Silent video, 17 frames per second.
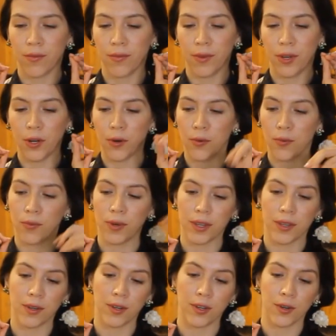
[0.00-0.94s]
You know,
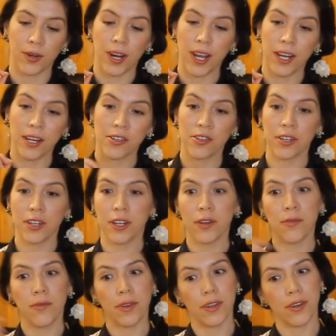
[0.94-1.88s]
whether you're
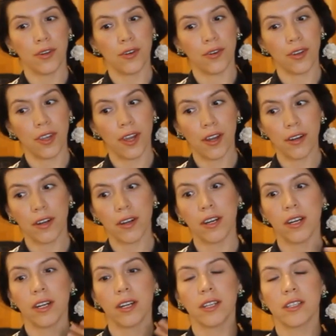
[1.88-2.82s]
aging, whether you're
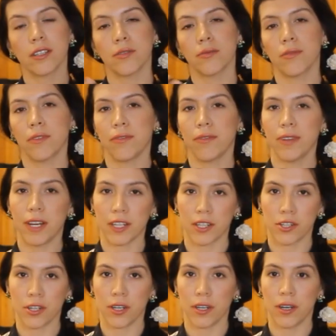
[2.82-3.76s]
younger, it's a
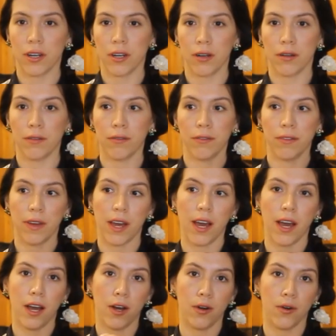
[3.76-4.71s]
reflection of
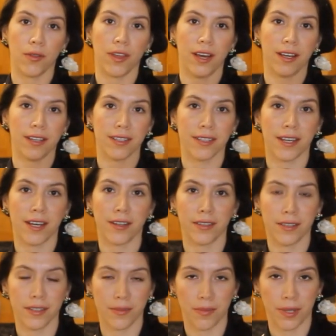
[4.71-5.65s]
how that cell
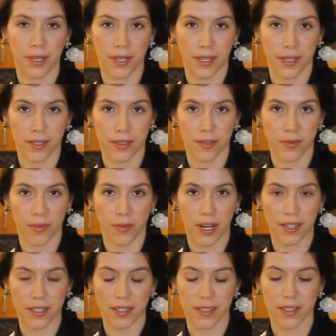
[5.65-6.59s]
is being
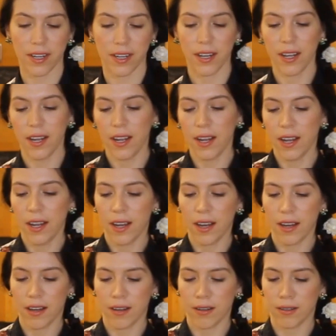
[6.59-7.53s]
expressed.
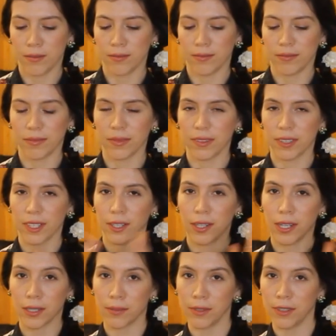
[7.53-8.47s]

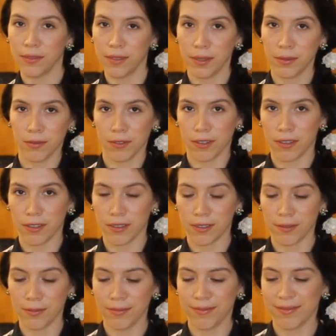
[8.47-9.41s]
Correct me if I'm wrong,
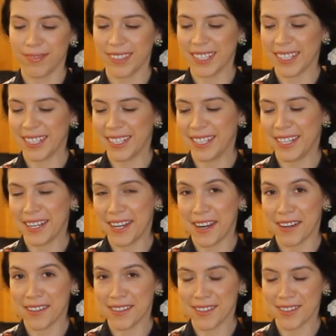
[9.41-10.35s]
but
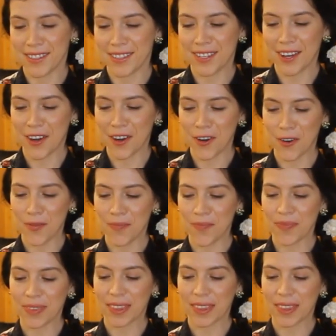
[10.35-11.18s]
yeah. So